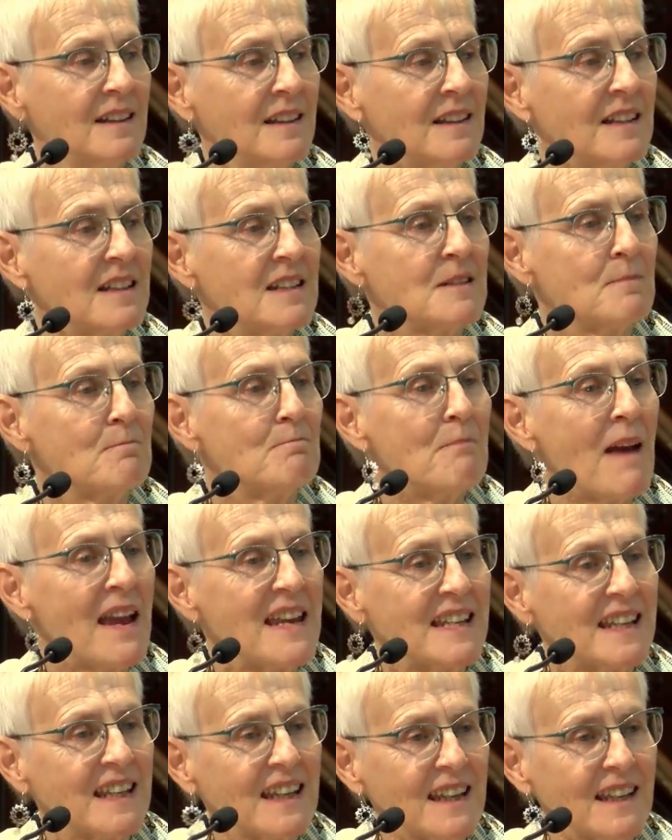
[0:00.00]
his
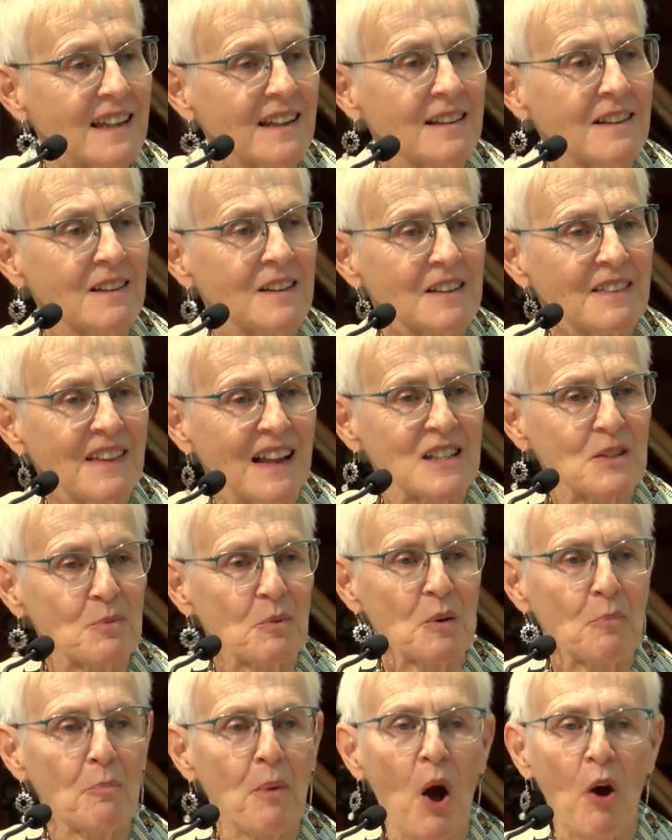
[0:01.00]
making, that's what
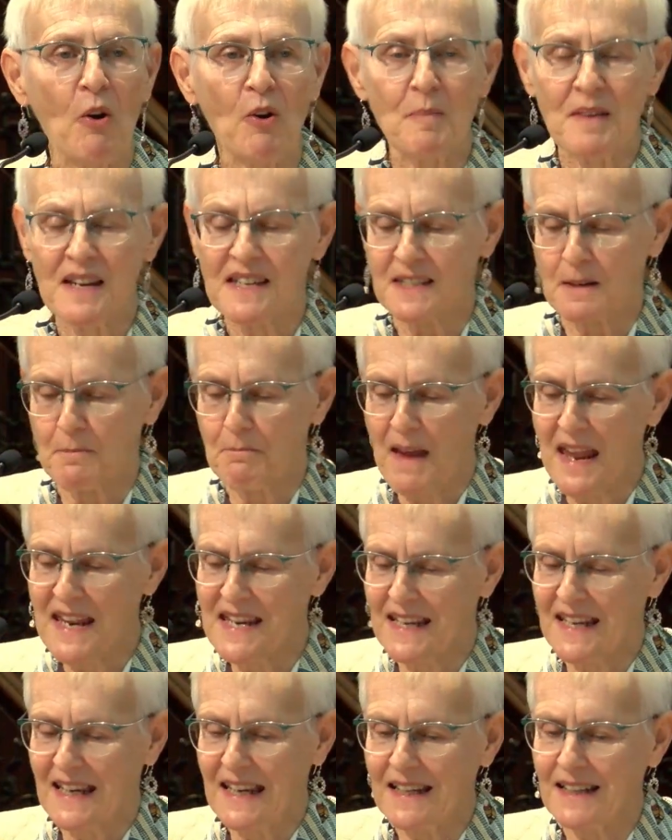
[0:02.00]
a poem is, a
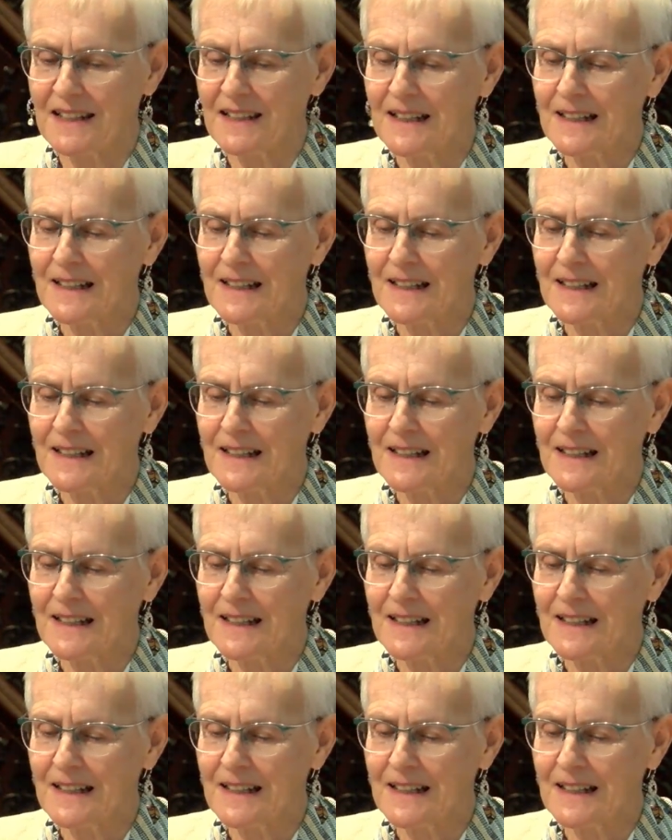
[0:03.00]
making.